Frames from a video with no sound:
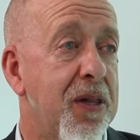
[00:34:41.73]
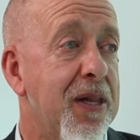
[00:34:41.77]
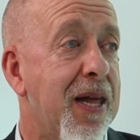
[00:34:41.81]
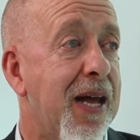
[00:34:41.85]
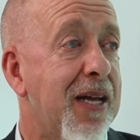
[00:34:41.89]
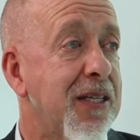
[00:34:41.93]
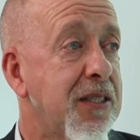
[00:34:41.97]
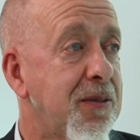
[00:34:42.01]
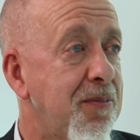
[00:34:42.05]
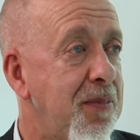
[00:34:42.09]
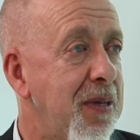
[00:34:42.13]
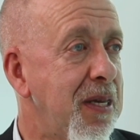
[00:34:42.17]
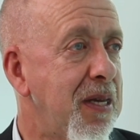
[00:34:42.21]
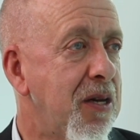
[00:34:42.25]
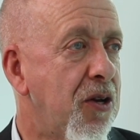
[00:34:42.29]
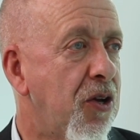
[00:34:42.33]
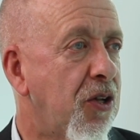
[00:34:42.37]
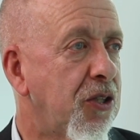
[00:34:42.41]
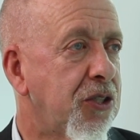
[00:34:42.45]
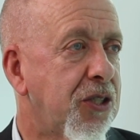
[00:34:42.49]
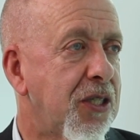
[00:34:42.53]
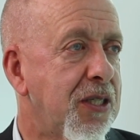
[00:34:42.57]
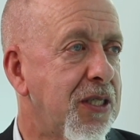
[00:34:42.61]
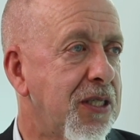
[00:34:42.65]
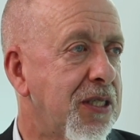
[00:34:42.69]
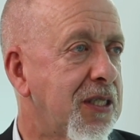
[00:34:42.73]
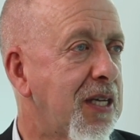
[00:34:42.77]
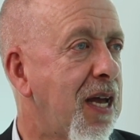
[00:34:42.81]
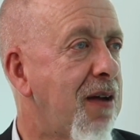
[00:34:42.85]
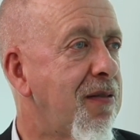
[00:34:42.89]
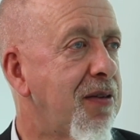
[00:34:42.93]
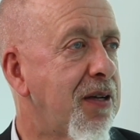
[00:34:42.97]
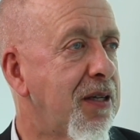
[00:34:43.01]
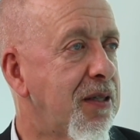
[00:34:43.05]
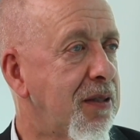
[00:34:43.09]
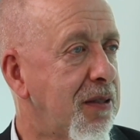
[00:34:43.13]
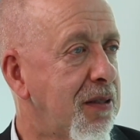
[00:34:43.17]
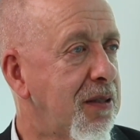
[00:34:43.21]
allows me not to
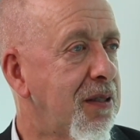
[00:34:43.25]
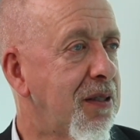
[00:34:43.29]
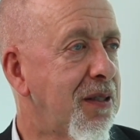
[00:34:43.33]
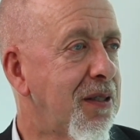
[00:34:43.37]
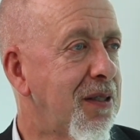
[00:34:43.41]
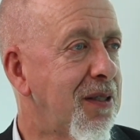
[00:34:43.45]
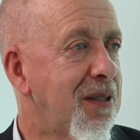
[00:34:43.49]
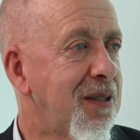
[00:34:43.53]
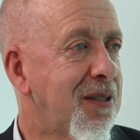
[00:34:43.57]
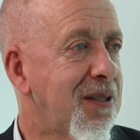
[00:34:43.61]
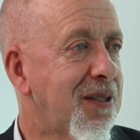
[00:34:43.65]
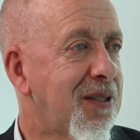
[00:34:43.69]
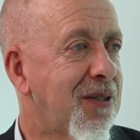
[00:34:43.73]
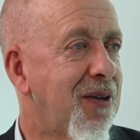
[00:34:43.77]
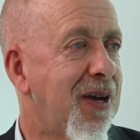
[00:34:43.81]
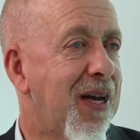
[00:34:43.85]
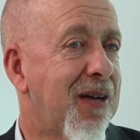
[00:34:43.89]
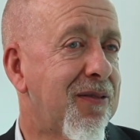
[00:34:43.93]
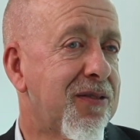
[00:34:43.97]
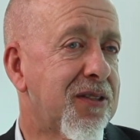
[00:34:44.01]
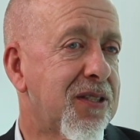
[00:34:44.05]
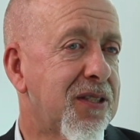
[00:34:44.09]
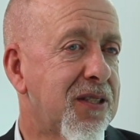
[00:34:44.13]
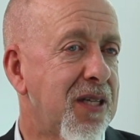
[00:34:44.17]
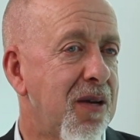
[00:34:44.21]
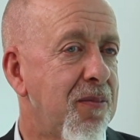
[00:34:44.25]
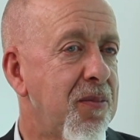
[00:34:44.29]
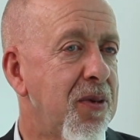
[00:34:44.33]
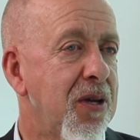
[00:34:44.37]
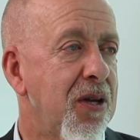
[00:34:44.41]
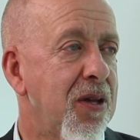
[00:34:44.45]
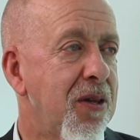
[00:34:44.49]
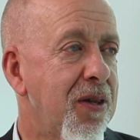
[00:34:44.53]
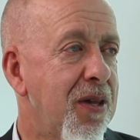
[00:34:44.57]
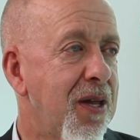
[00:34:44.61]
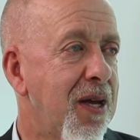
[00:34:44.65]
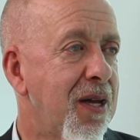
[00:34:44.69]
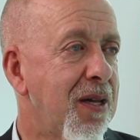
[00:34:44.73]
discover. So I have to step
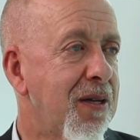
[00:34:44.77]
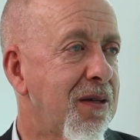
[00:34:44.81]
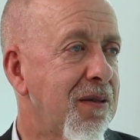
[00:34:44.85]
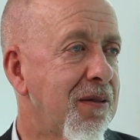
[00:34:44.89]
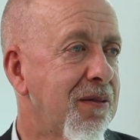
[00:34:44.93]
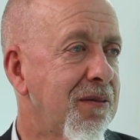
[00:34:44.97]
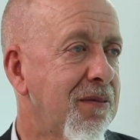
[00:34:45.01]
beyond that.